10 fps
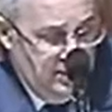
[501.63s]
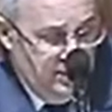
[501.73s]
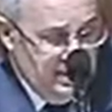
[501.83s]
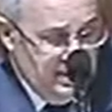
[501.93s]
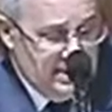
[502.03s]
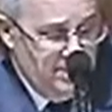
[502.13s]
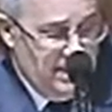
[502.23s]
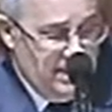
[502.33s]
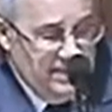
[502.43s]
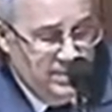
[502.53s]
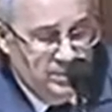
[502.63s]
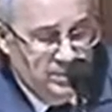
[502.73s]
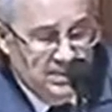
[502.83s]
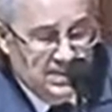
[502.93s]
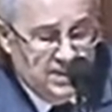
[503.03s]
With this in mind, we
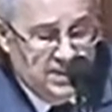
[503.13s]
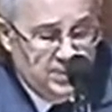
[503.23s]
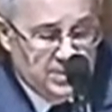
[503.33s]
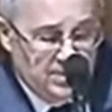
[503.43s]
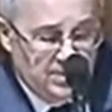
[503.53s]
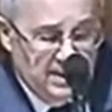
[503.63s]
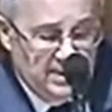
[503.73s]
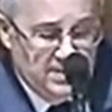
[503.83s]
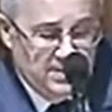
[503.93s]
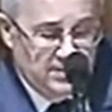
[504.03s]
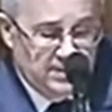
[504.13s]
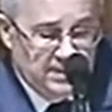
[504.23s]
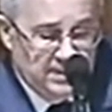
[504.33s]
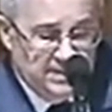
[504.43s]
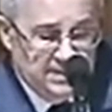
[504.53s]
discussed possibilities of
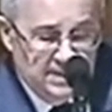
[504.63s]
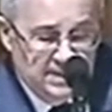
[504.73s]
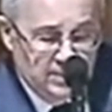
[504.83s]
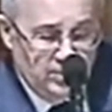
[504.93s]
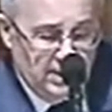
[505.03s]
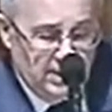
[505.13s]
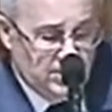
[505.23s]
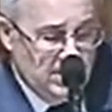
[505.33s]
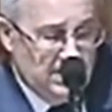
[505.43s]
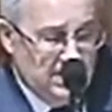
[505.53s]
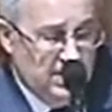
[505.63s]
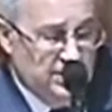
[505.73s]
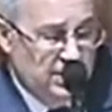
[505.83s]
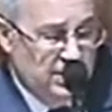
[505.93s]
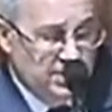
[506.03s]
increasing educational and cultural